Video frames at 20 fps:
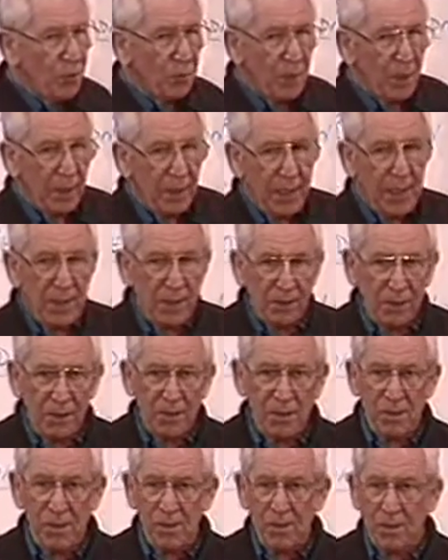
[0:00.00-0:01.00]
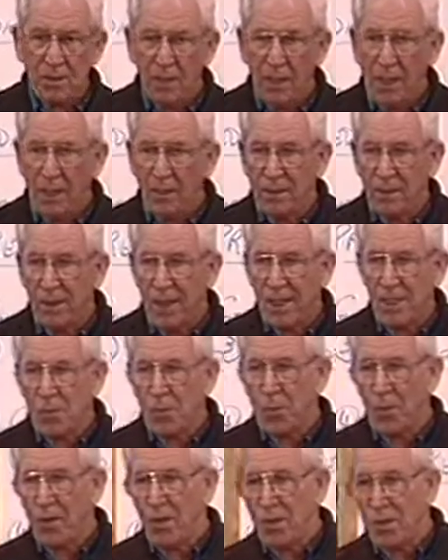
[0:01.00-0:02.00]
of the leaders and the
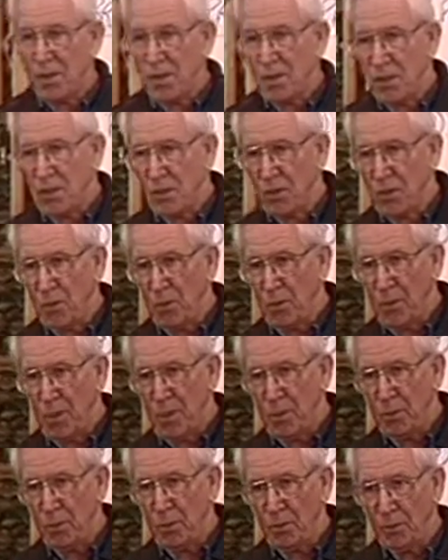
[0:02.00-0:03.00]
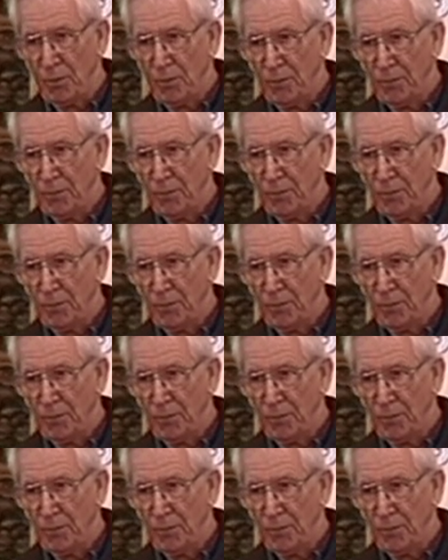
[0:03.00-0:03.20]
aspirations of the people.